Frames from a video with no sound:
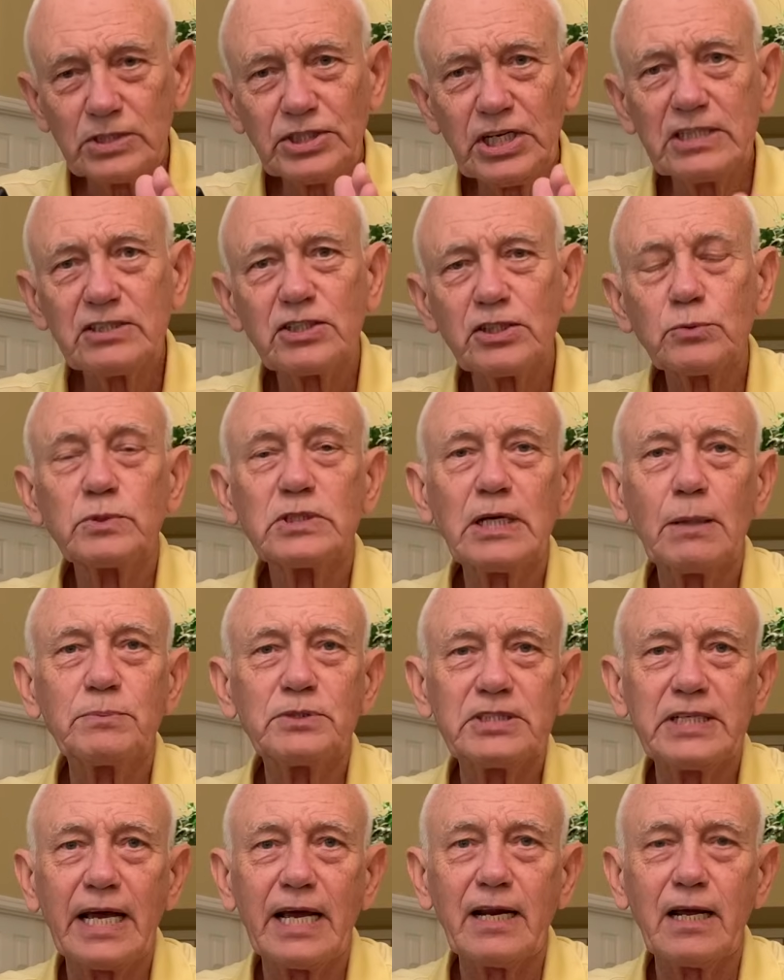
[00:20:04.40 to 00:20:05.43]
Jesus was
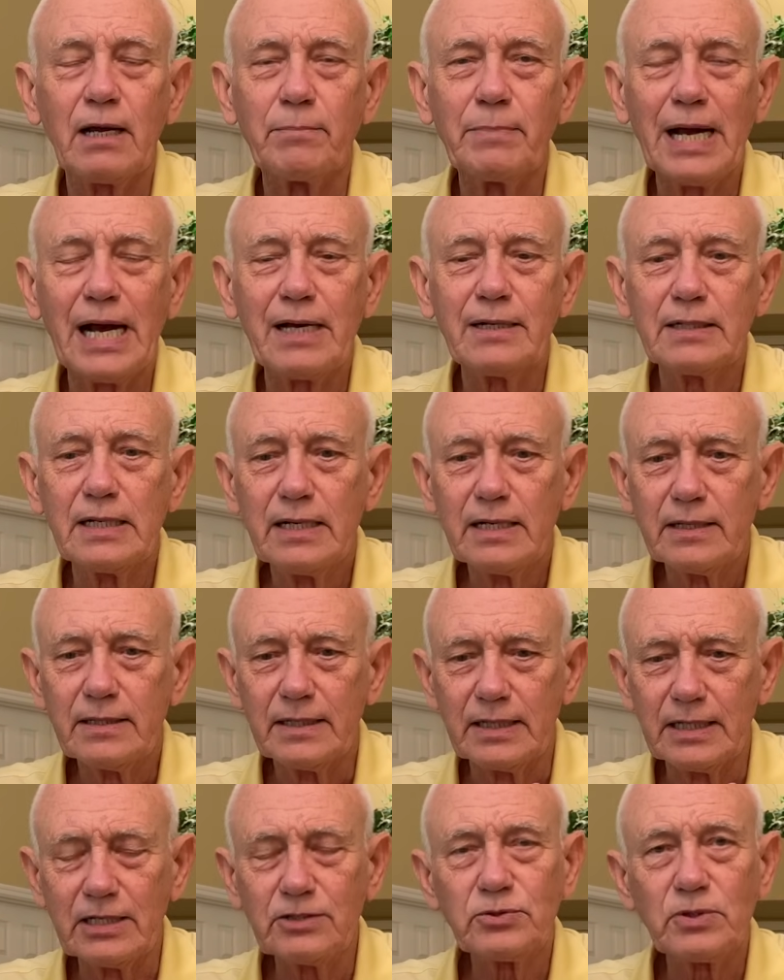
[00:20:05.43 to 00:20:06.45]
upset about the
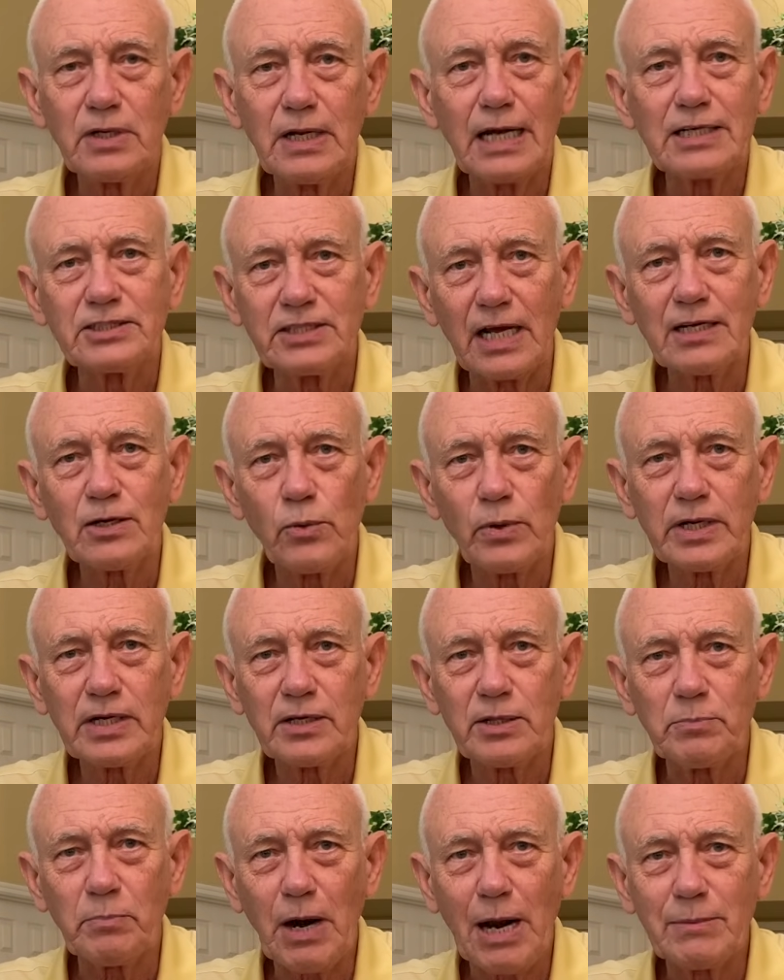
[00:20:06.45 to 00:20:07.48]
Israelites not going into
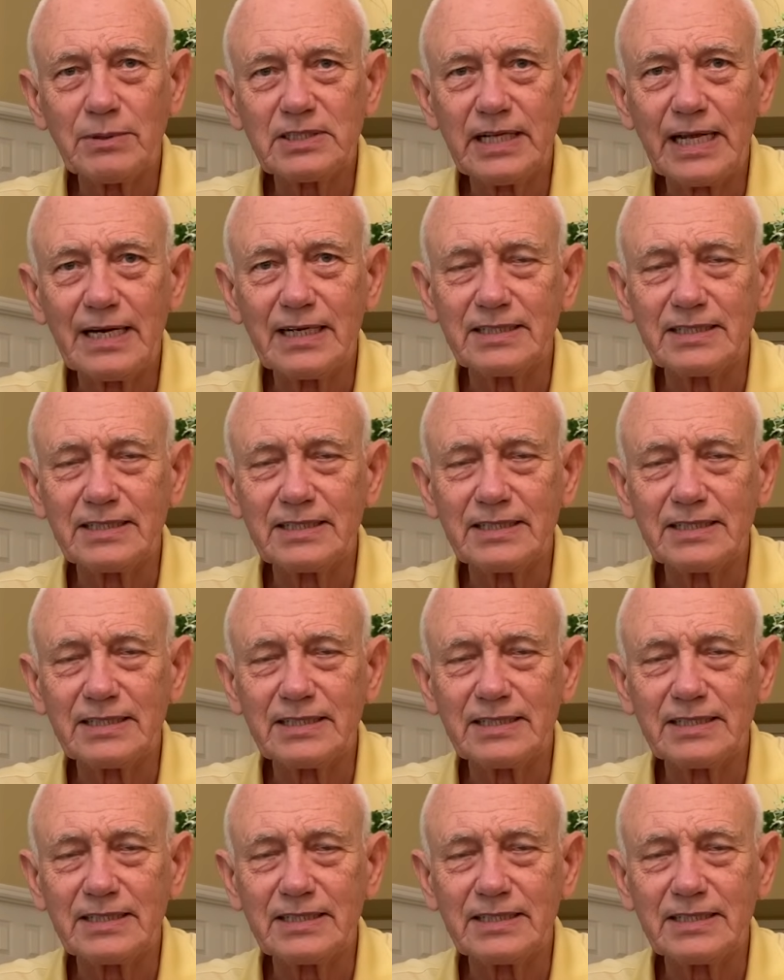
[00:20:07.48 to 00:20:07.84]
the promised land,